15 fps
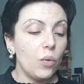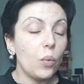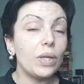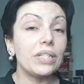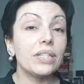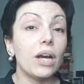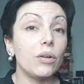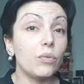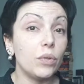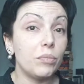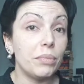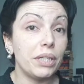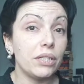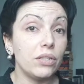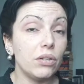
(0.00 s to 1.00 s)
went out with
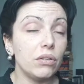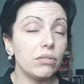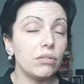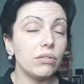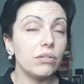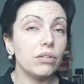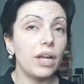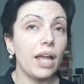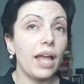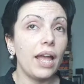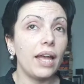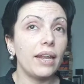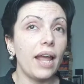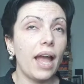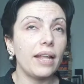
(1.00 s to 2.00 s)
my daughter,
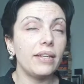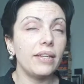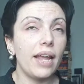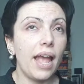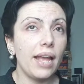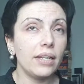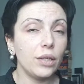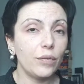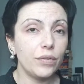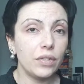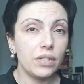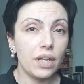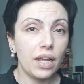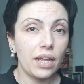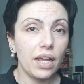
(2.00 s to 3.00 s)
and at the end of
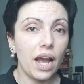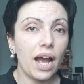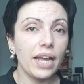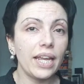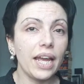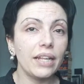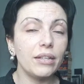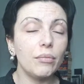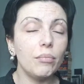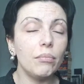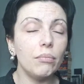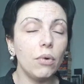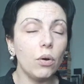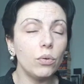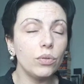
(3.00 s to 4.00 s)
the day I had the
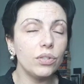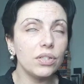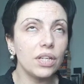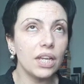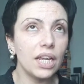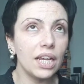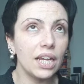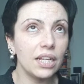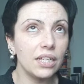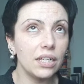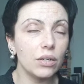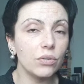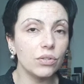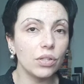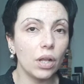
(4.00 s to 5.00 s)
most
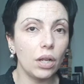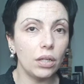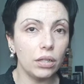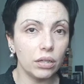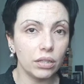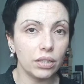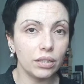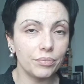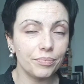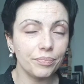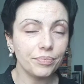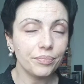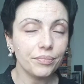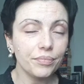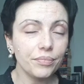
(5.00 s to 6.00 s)
hideous look.
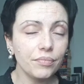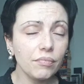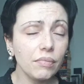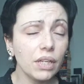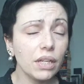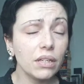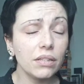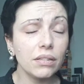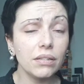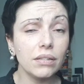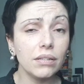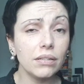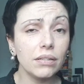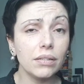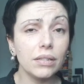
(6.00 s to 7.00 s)

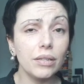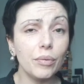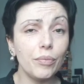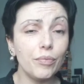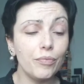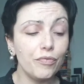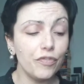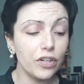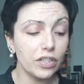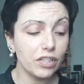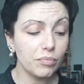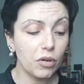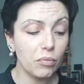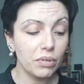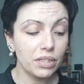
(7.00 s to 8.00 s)
Since the
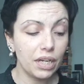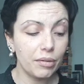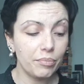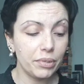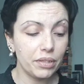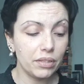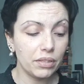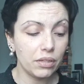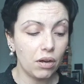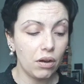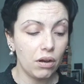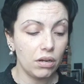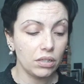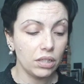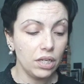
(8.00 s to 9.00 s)
first moment I put this
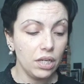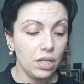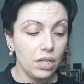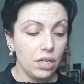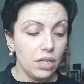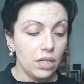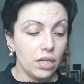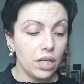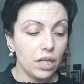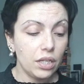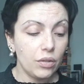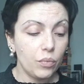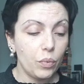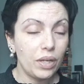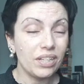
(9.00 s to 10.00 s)
on,
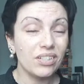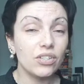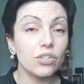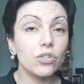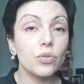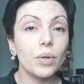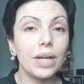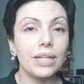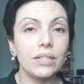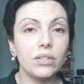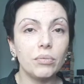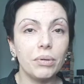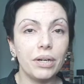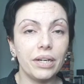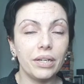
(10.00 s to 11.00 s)
it went straight
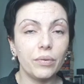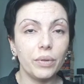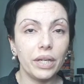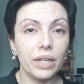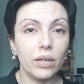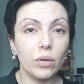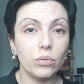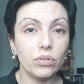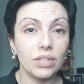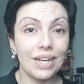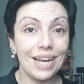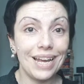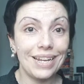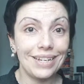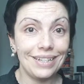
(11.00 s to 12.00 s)
to my wrinkles
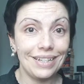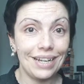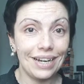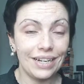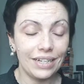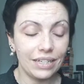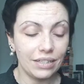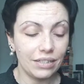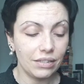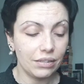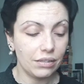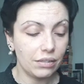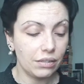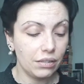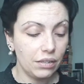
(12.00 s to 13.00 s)
and
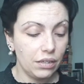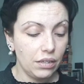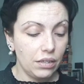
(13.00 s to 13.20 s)
lines.